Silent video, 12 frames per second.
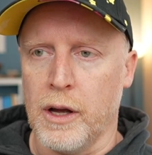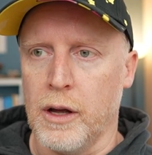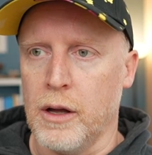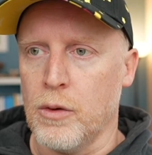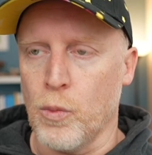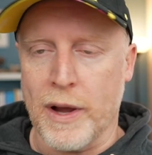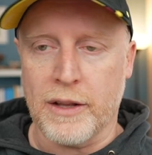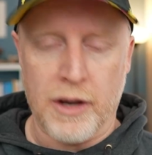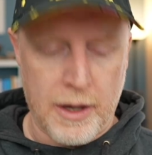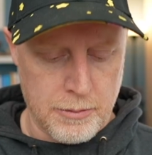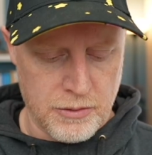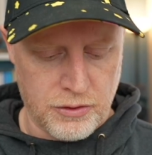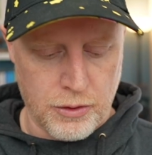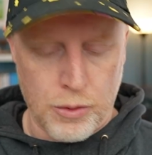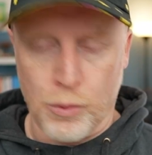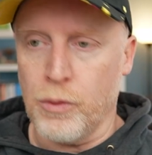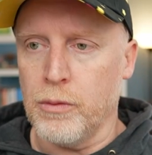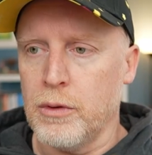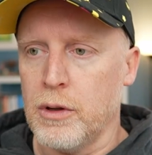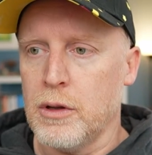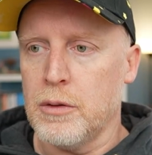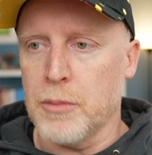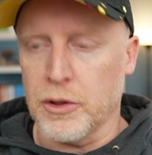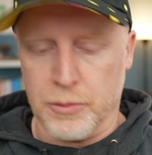wake time. So
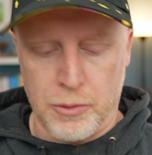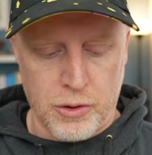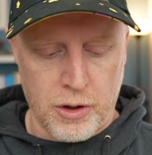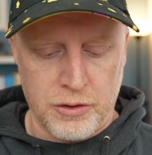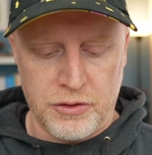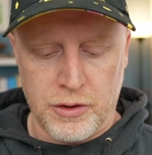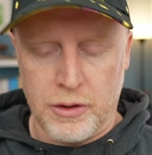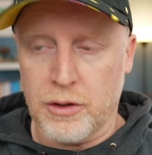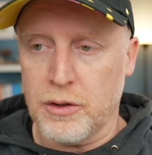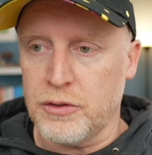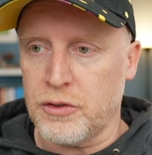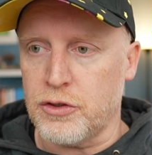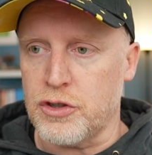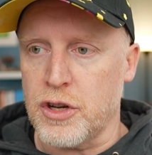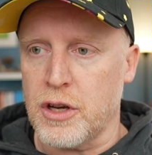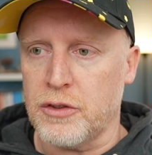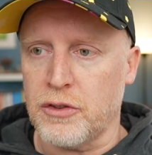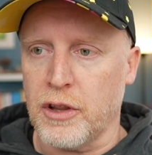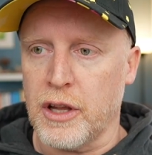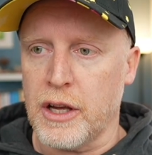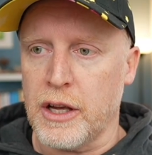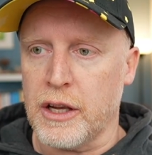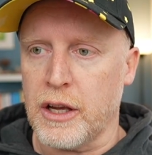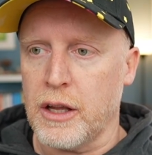multiple cursors, just
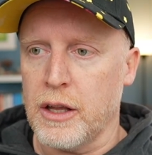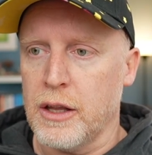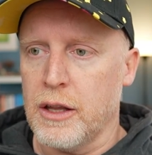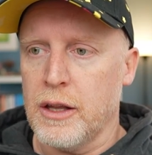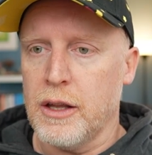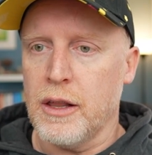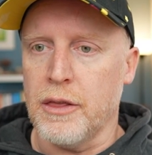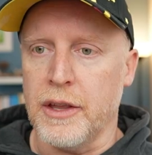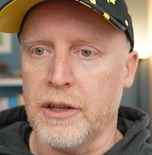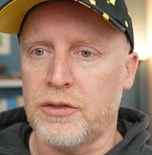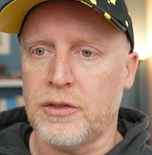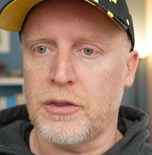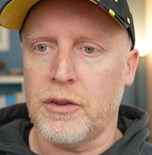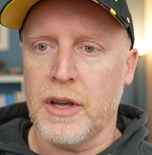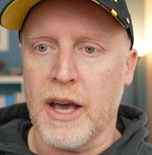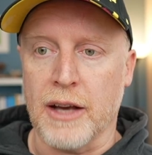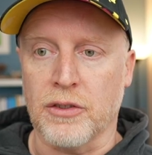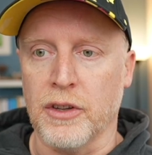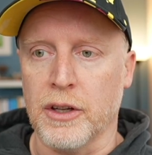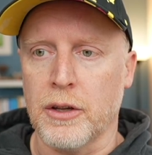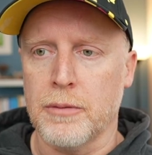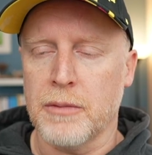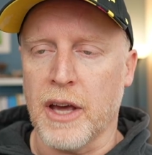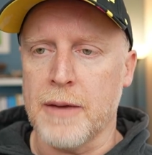like this. Excellent.
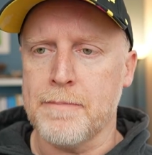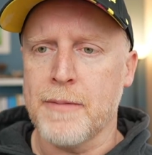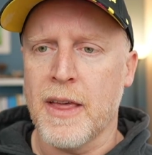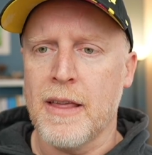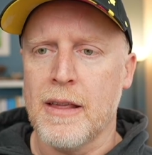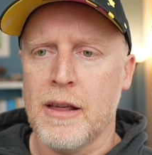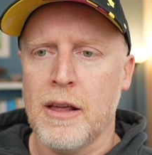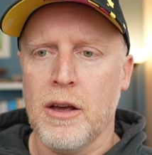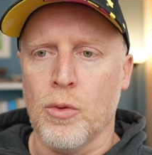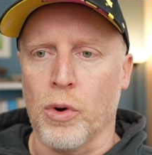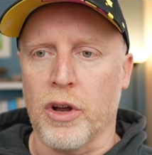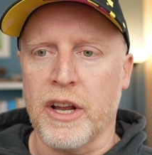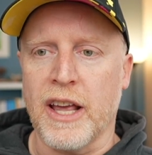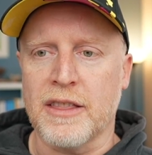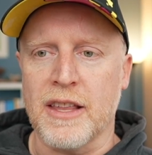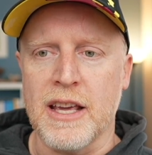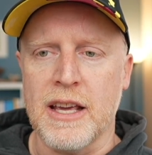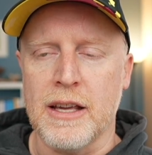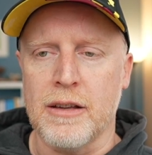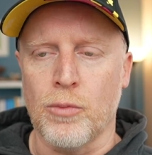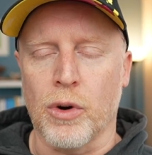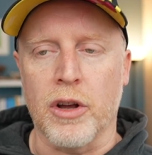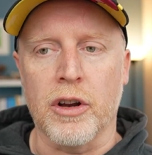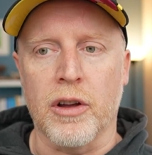Okay. We're going
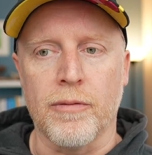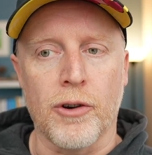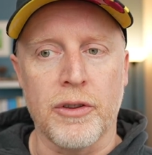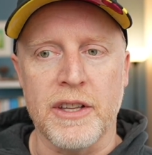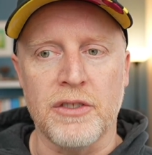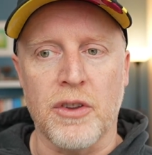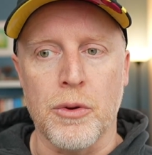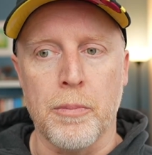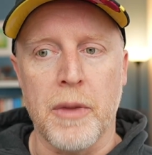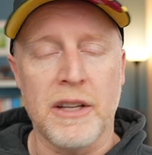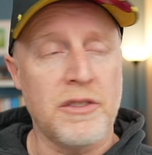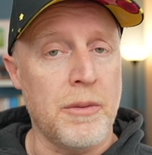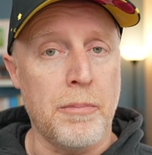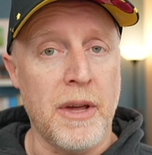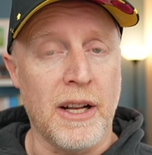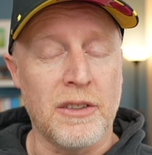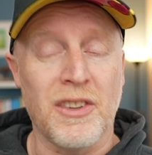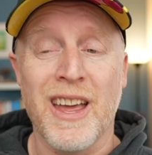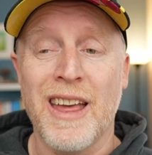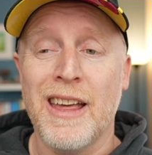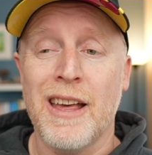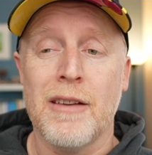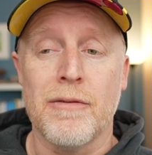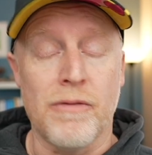to convert these to minutes and minutes.
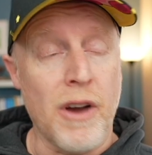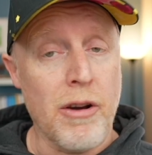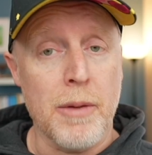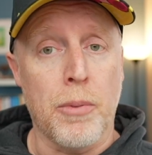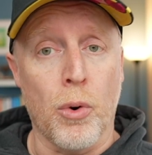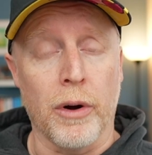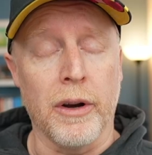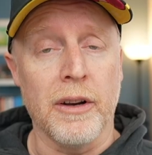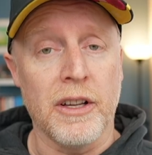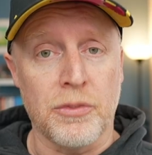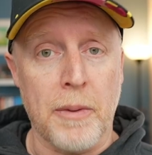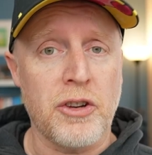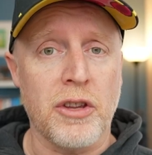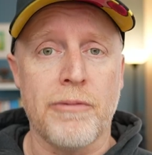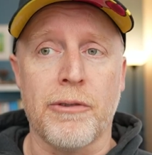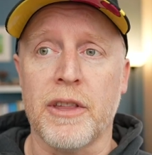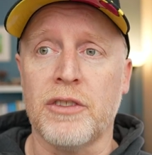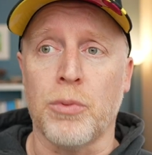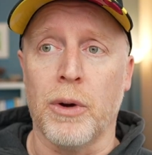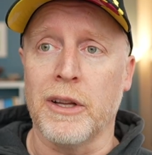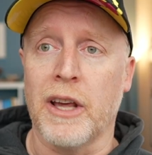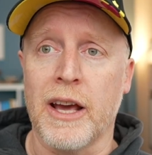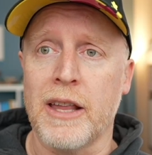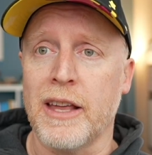Very important, especially for this one.
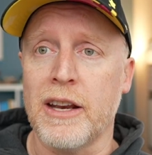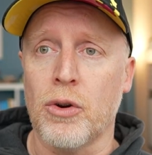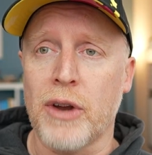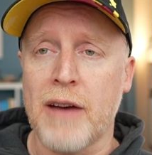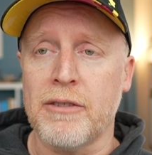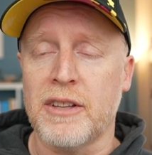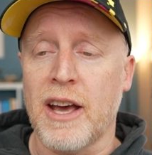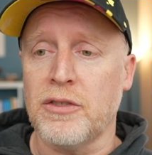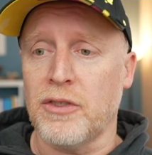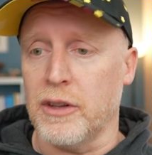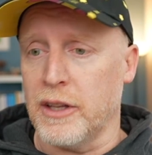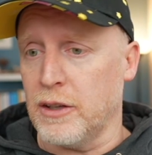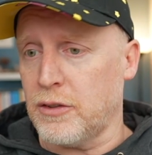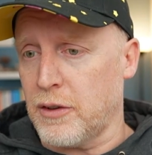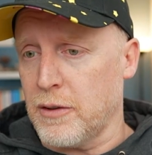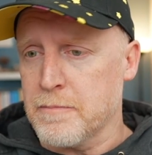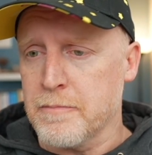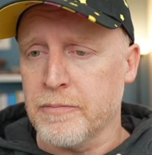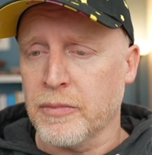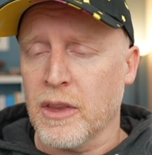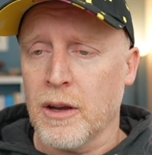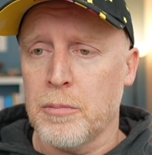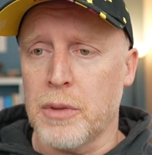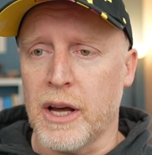Okay. They don't have a test on this,
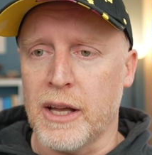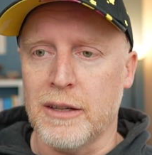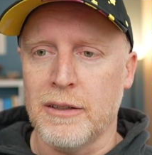but